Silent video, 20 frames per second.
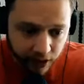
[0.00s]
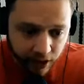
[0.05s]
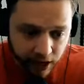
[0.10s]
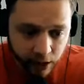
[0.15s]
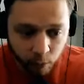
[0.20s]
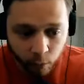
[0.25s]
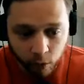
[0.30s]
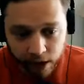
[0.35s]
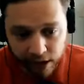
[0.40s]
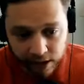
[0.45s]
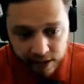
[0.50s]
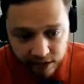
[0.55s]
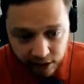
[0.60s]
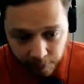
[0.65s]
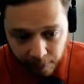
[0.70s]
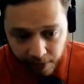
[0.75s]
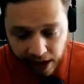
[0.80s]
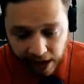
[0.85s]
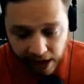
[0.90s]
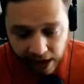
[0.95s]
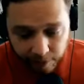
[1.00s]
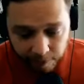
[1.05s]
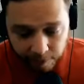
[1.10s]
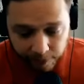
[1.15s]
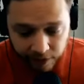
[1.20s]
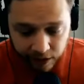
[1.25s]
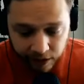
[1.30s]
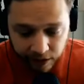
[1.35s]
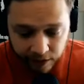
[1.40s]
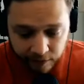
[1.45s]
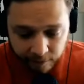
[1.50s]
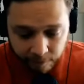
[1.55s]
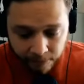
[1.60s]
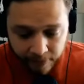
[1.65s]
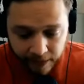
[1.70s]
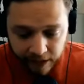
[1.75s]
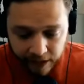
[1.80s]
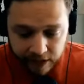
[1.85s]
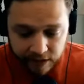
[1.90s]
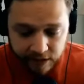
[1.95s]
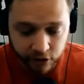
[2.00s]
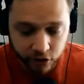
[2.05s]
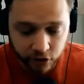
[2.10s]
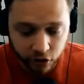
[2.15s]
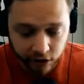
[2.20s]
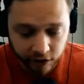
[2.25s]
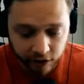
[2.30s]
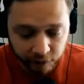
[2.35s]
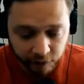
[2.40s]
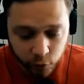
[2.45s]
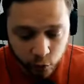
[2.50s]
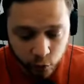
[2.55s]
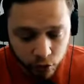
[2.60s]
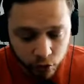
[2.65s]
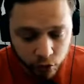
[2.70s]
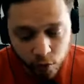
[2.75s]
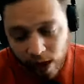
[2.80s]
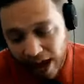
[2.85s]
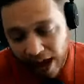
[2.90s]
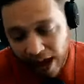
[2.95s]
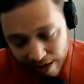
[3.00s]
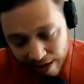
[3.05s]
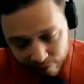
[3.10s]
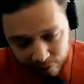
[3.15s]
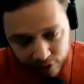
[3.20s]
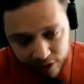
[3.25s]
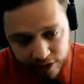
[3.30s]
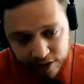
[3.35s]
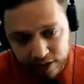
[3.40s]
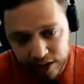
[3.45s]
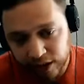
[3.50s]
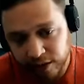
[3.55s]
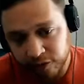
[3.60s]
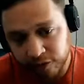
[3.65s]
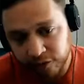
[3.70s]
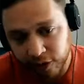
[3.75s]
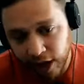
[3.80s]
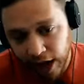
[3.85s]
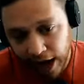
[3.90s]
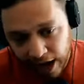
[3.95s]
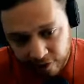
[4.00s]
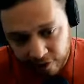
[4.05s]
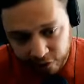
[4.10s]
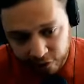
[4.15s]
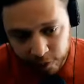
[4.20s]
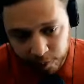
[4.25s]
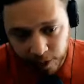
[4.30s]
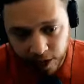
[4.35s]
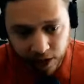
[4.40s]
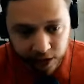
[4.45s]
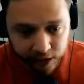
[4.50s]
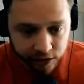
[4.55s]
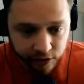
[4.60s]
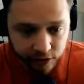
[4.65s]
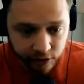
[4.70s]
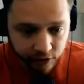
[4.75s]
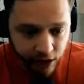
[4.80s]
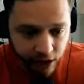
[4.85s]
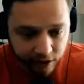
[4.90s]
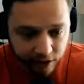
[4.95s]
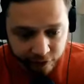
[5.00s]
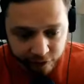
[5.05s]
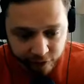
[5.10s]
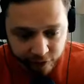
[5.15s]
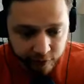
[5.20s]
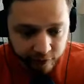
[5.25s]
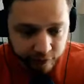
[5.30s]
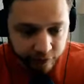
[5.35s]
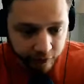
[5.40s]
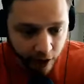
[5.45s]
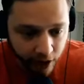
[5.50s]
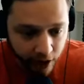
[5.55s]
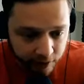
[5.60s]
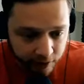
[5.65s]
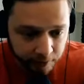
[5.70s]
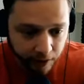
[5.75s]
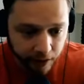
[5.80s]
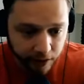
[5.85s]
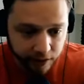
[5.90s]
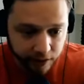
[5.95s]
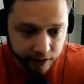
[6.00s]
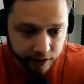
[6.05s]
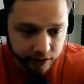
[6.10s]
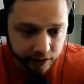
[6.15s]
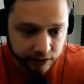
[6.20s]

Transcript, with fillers: And what ends up happening is that if you do everything for everybody, you're not a fit for anybody.